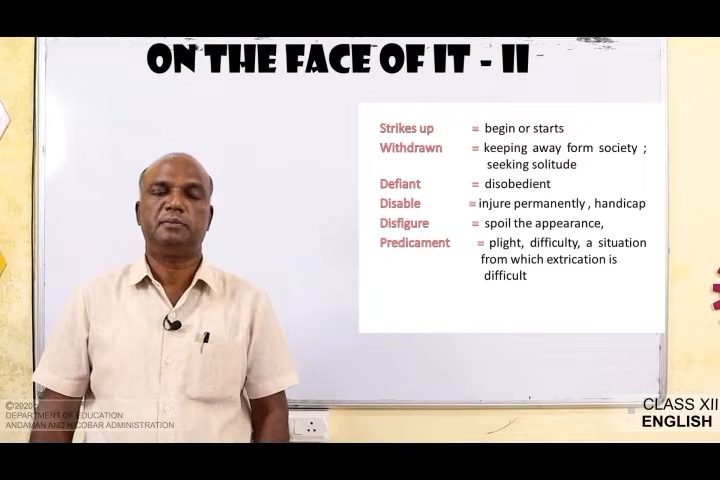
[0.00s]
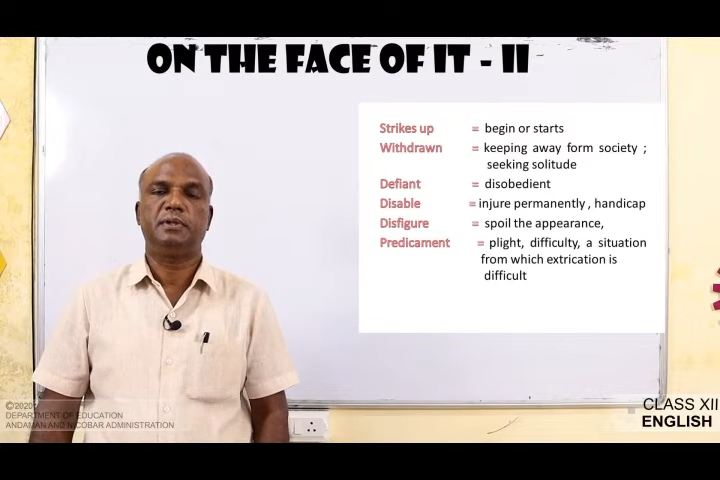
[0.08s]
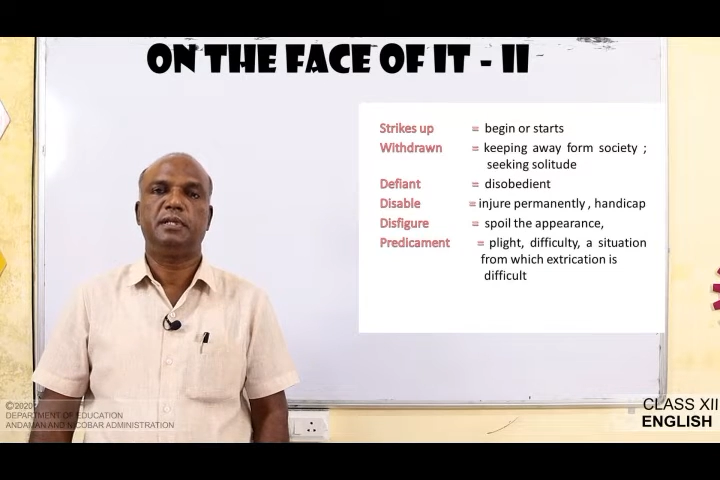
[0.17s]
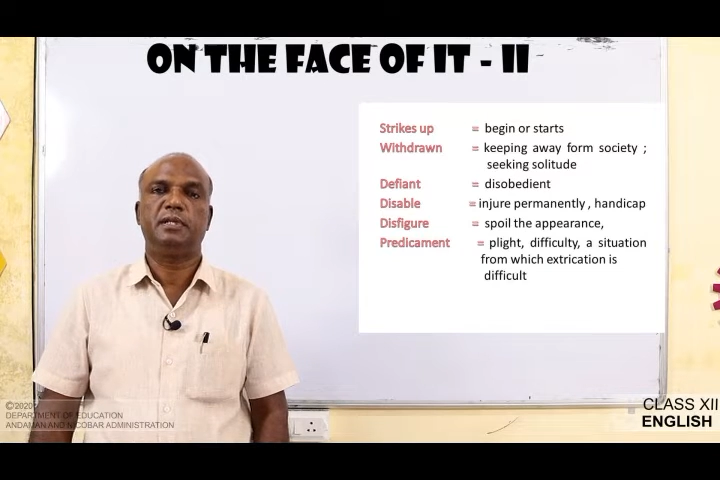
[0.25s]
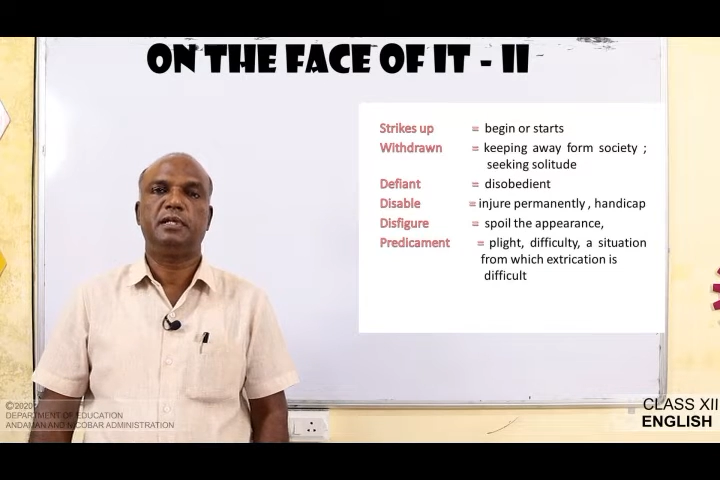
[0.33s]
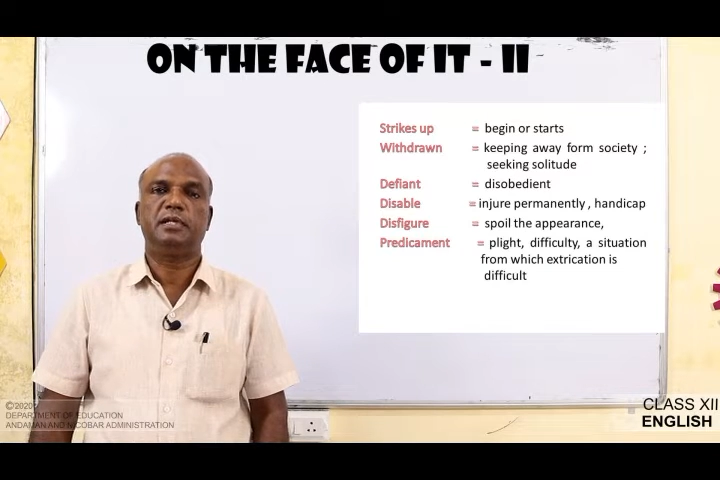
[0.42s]

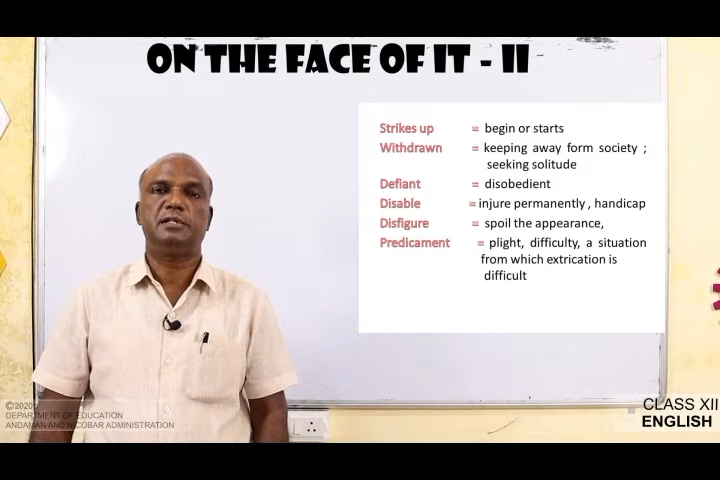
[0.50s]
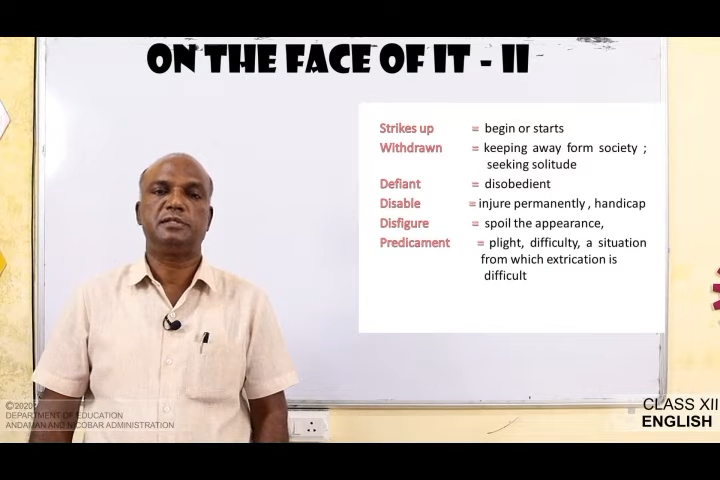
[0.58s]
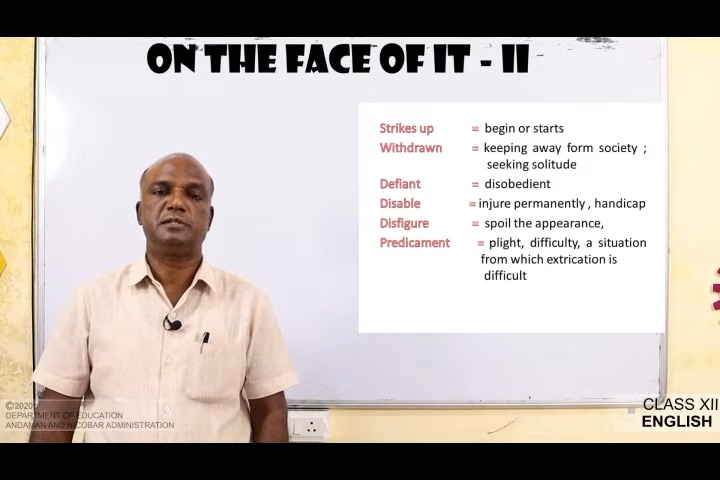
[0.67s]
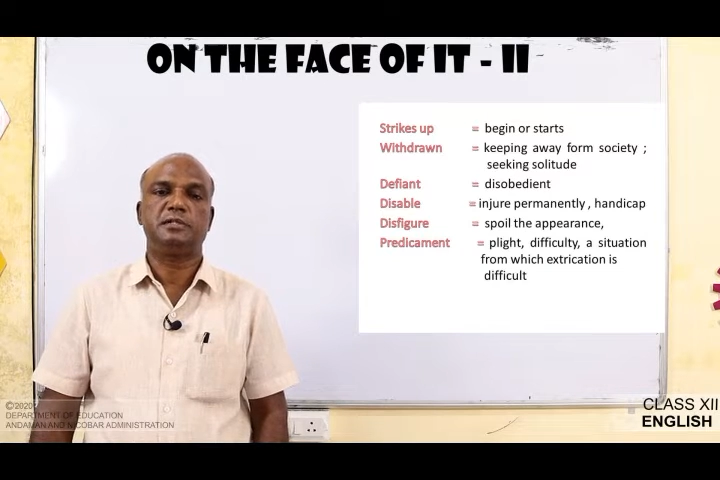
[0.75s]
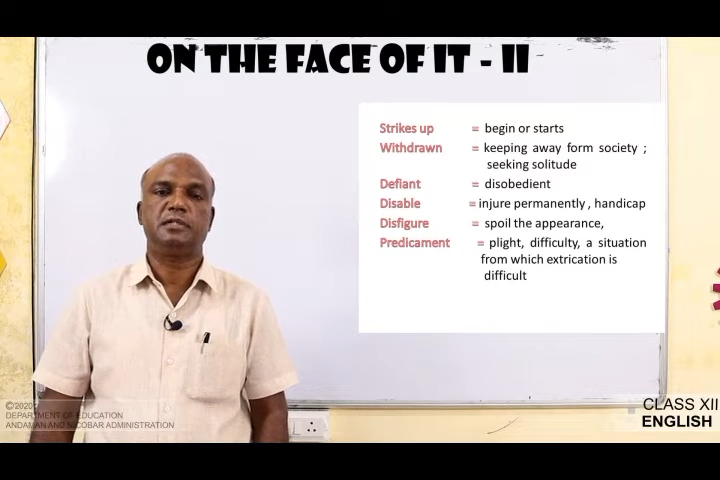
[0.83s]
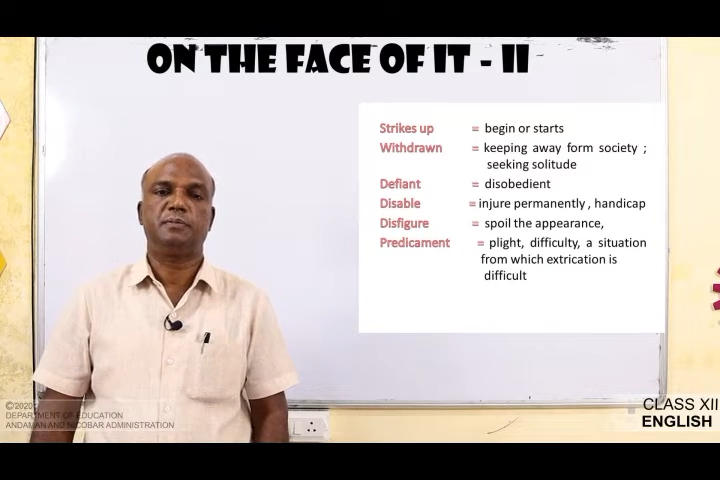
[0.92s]
meaning
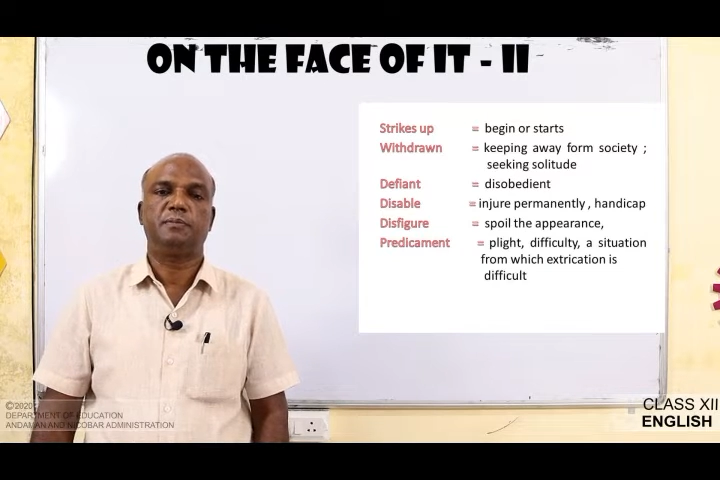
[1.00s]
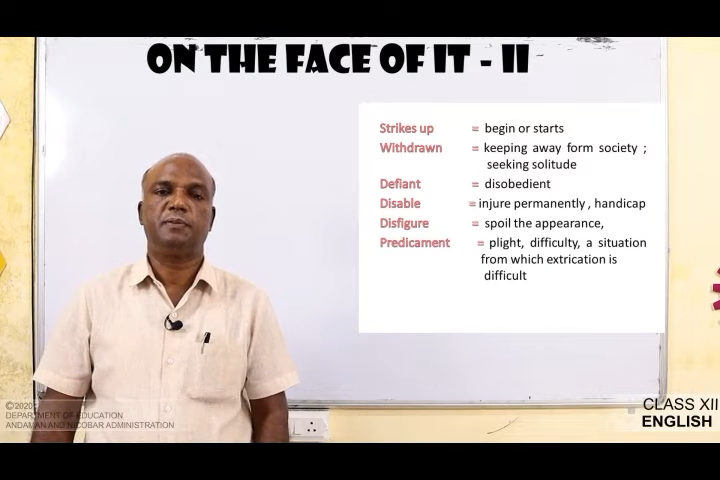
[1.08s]
is